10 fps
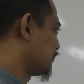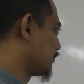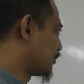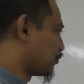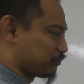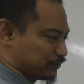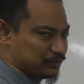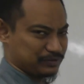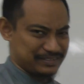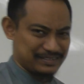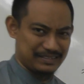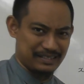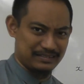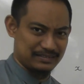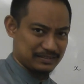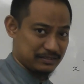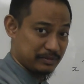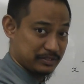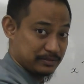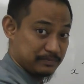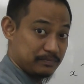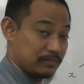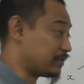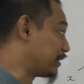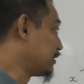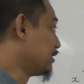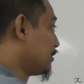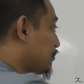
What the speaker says: but hopefully you can still imagine, right?